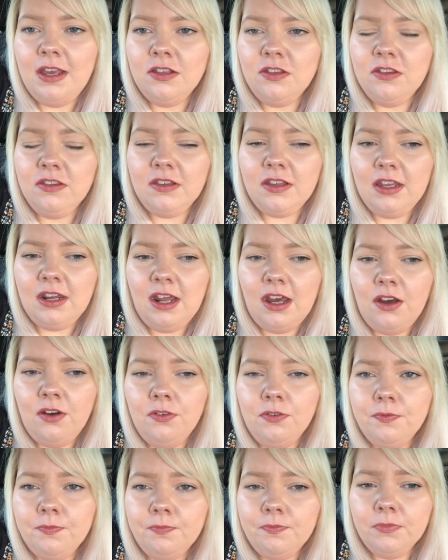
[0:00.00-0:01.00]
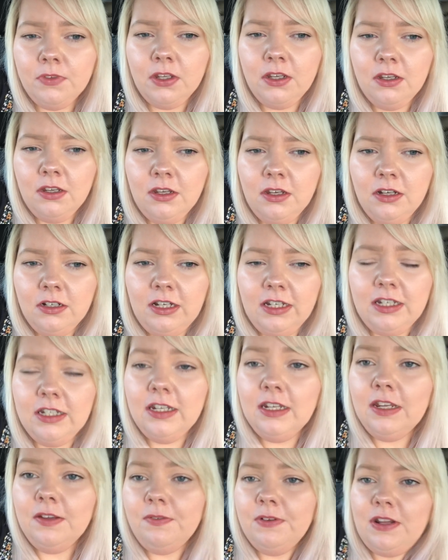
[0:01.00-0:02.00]
ages to get out. Like, I
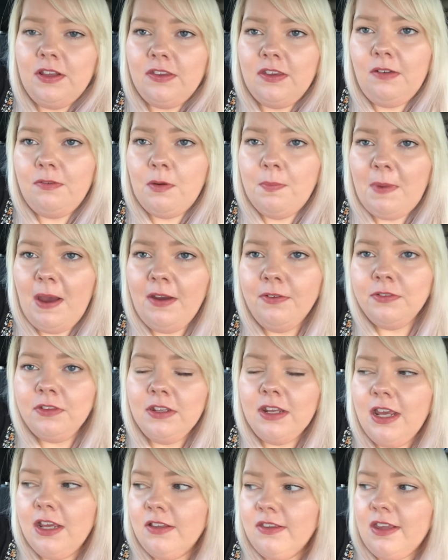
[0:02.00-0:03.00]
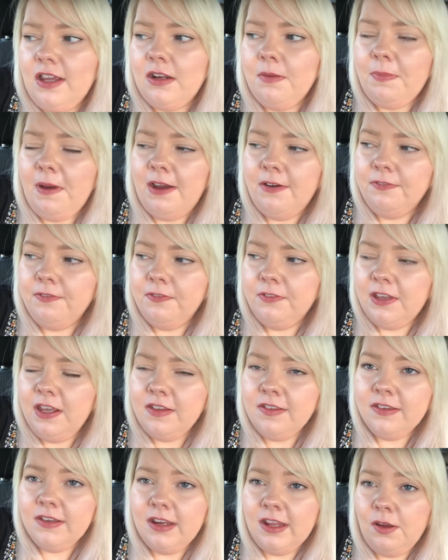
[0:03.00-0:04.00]
didn't even have to have a bath today because I had a bath
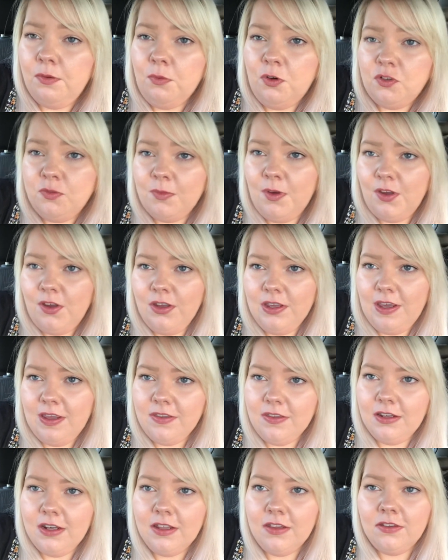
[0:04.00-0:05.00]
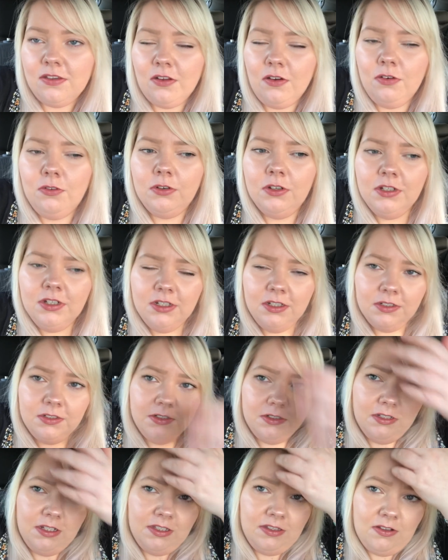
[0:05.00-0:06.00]
yesterday and washed my hair yesterday, so
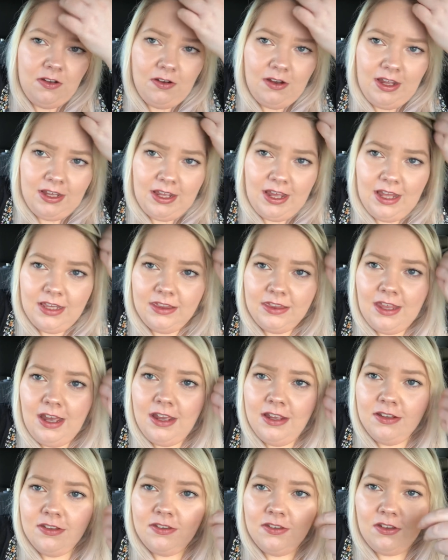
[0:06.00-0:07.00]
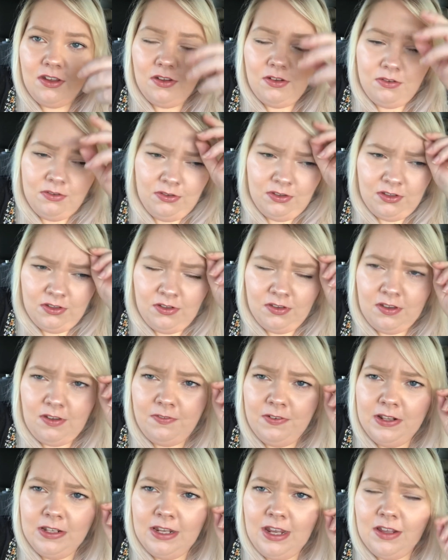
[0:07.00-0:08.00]
it's not like I had that excuse. Because I
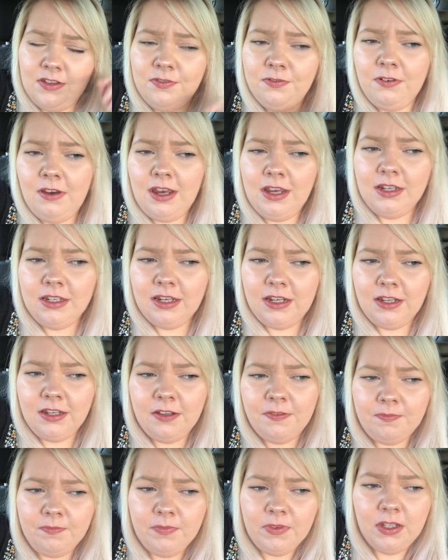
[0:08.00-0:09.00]
think next Friday,